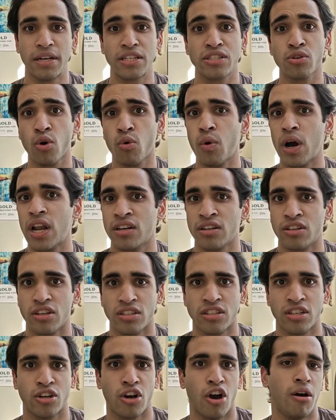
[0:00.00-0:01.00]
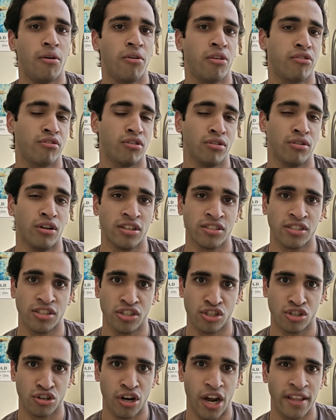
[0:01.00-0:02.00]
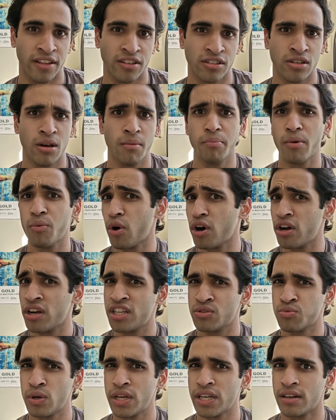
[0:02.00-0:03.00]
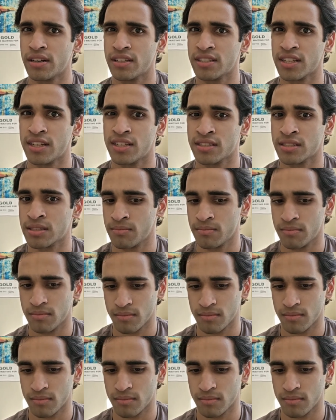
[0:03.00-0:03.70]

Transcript: But it's all well and good to go through Larsson's strengths, but what are his weaknesses?